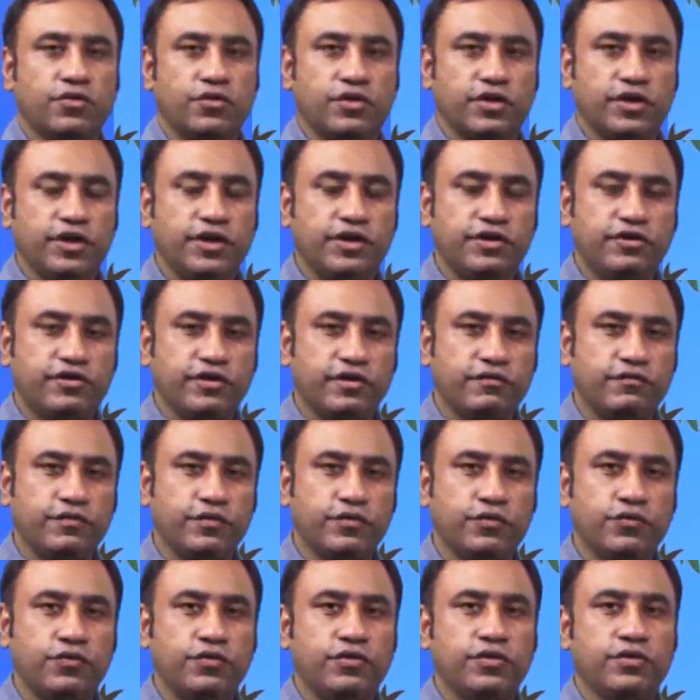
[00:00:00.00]

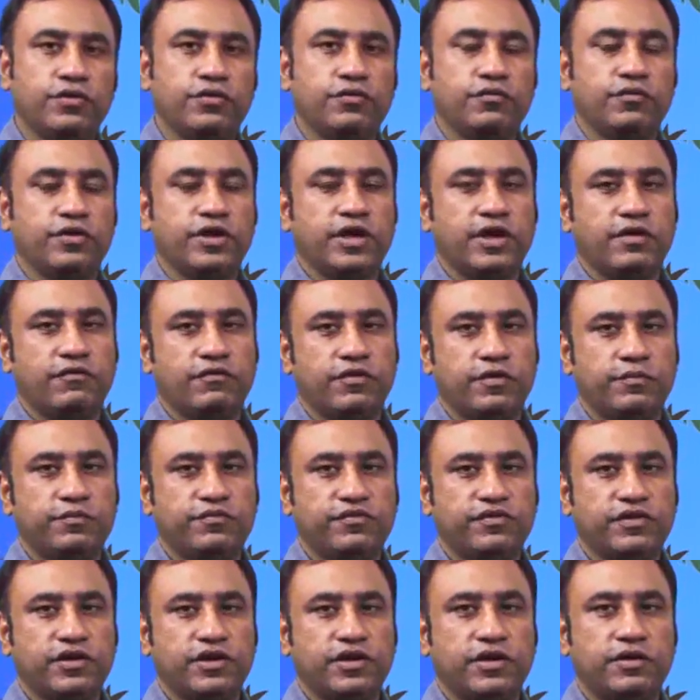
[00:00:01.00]
interviewed, we have
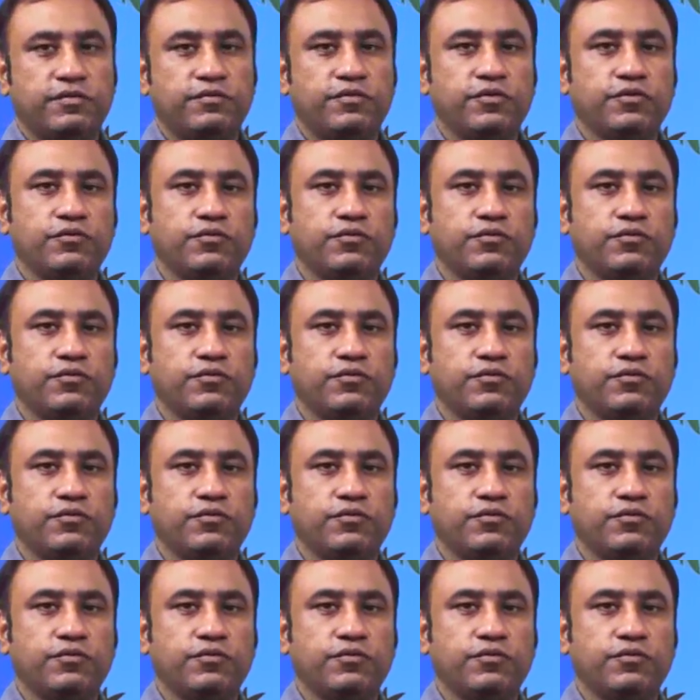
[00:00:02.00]
observed,